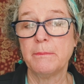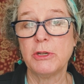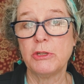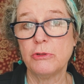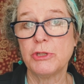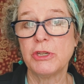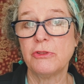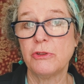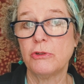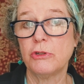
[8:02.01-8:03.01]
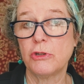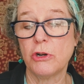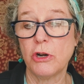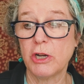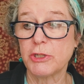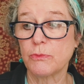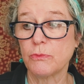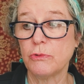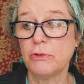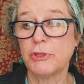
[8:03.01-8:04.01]
But using the good cause
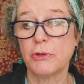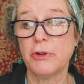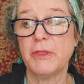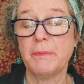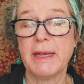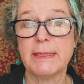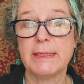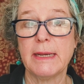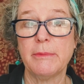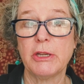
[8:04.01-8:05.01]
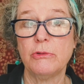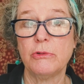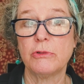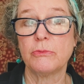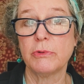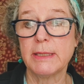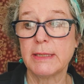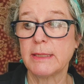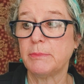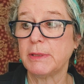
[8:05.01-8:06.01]
rule during the pandemic, you could
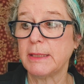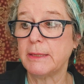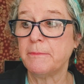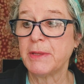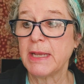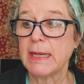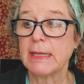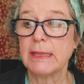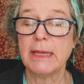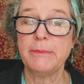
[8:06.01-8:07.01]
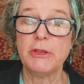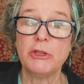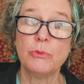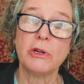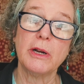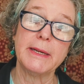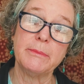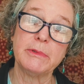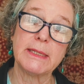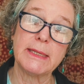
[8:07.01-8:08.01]
reasonably claim that you were
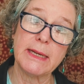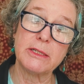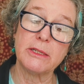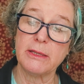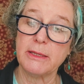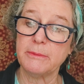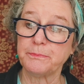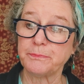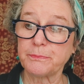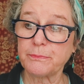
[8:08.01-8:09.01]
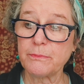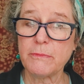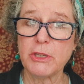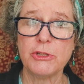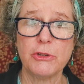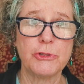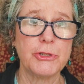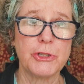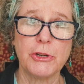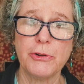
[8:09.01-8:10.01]
unable to get to the Social
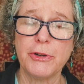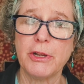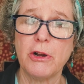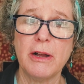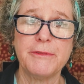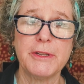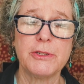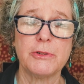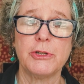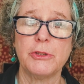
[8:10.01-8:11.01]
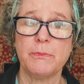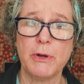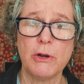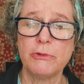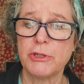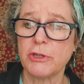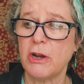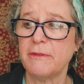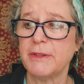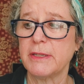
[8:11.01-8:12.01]
Security office or to the post
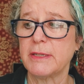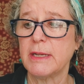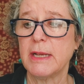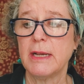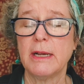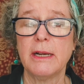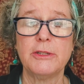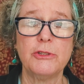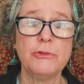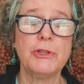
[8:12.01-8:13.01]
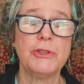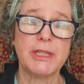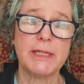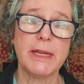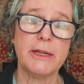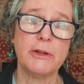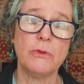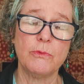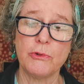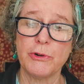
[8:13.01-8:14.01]
office due to the
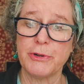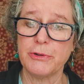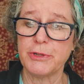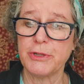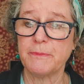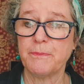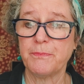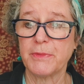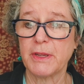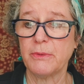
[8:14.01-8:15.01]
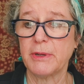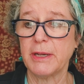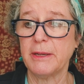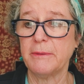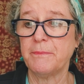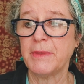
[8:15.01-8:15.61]
stay-at-home orders. Okay?